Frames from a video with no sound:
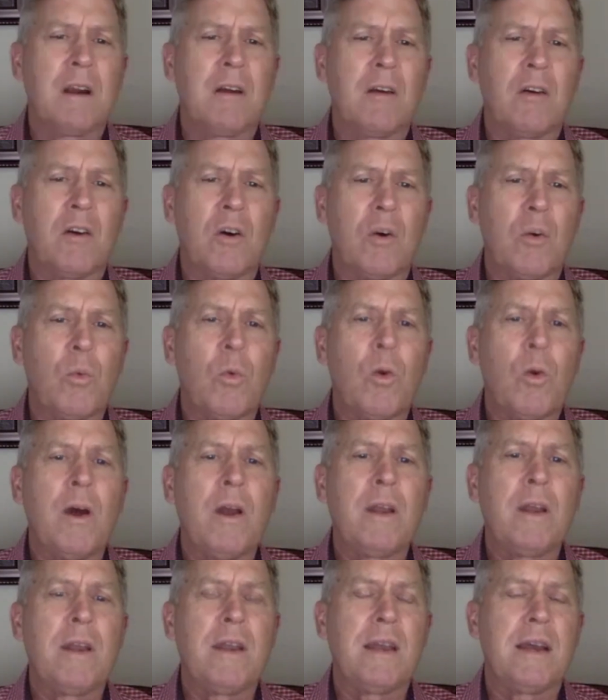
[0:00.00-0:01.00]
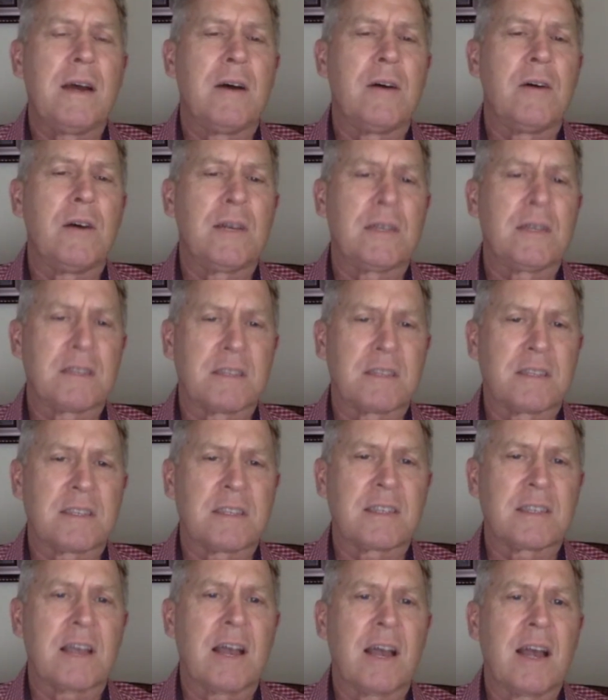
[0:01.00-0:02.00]
all one now as a
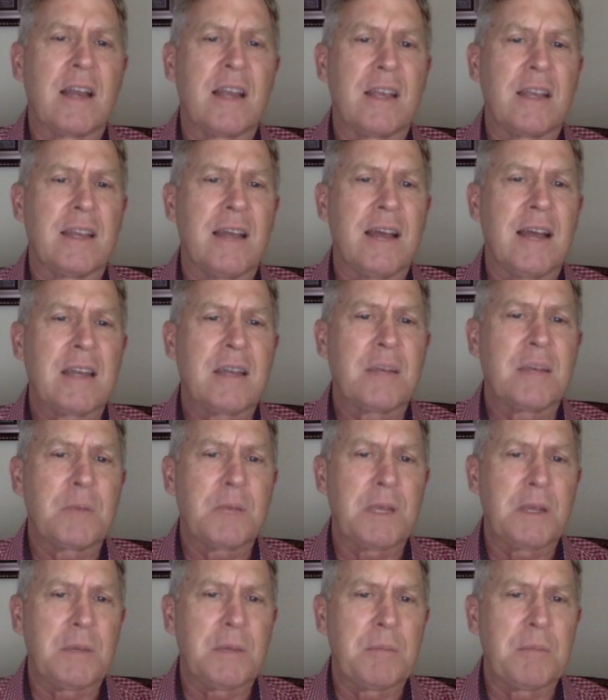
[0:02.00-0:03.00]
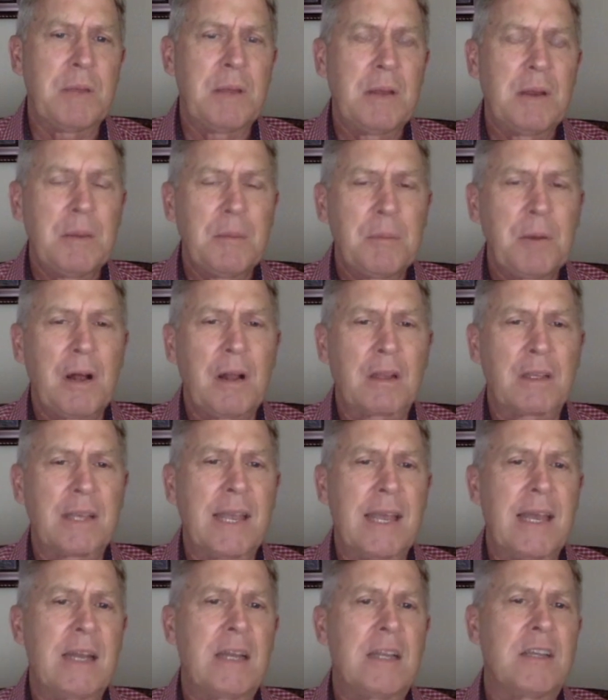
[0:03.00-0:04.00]
society, and not to be
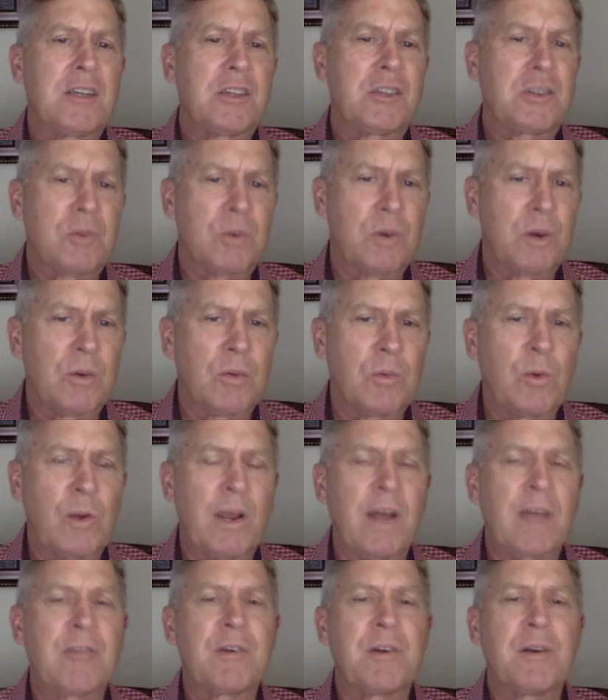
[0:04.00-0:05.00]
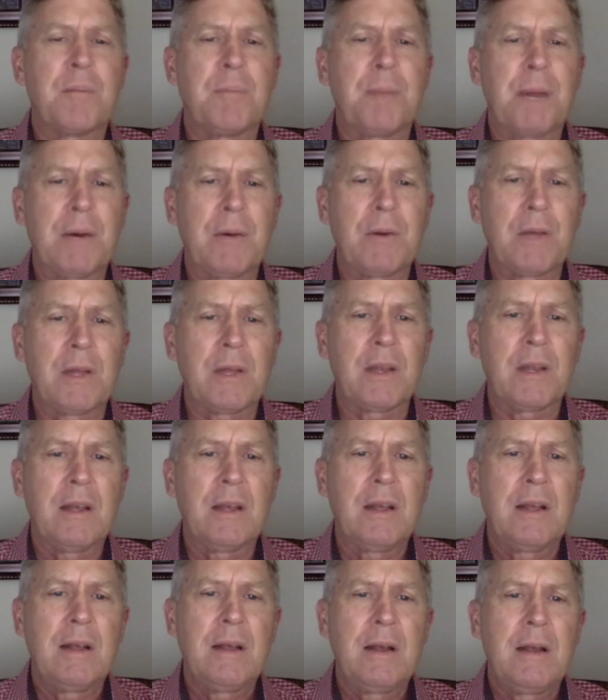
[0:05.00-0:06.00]
Pollyannish or whatever about it,
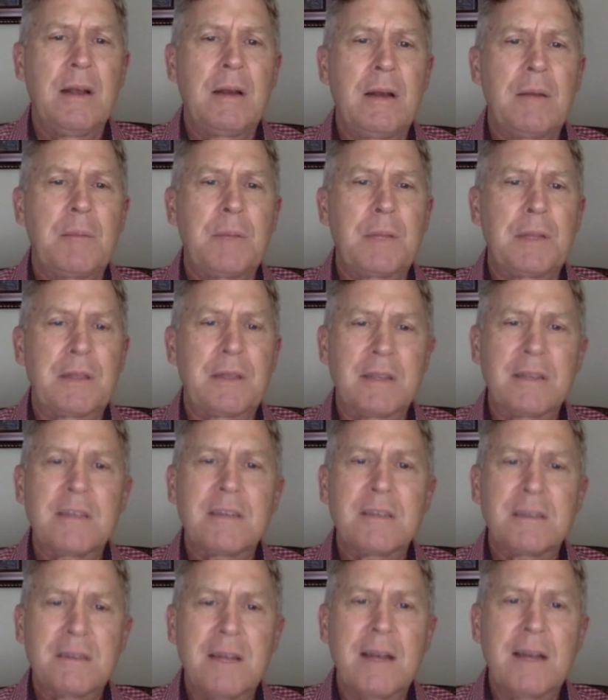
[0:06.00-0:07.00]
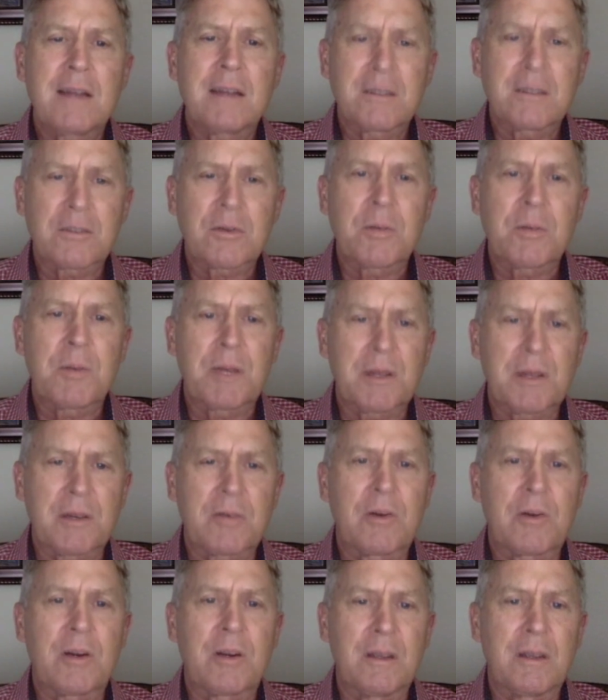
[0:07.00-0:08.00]
but this is
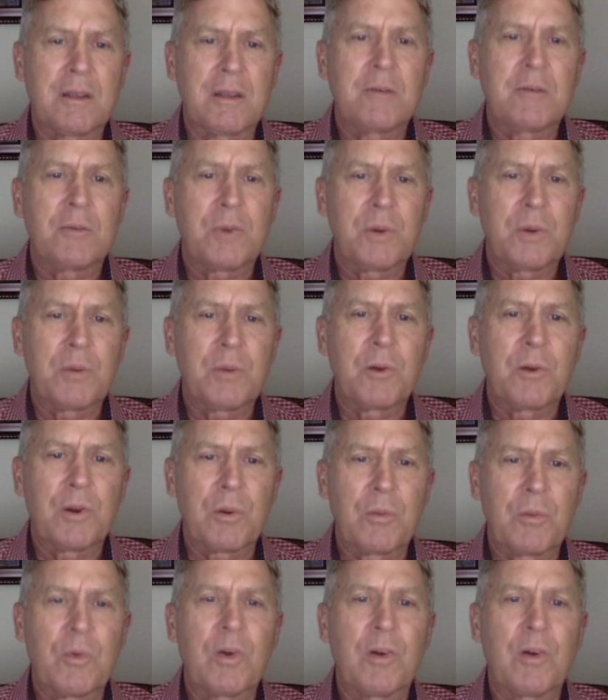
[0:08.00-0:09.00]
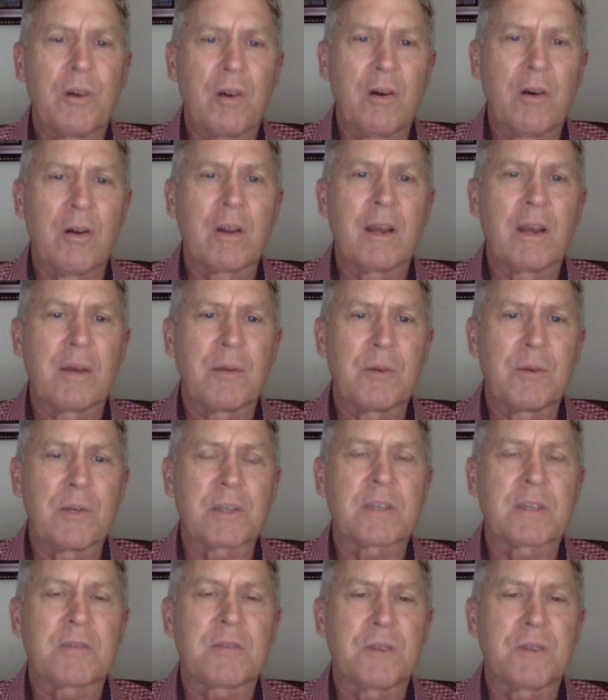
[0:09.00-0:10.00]
non-discriminatory. We're we're we're all at
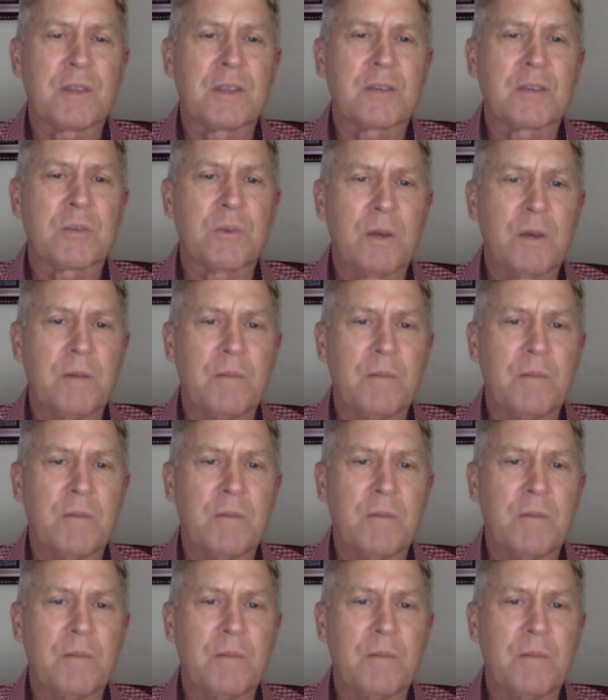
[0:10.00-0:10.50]
risk for this one.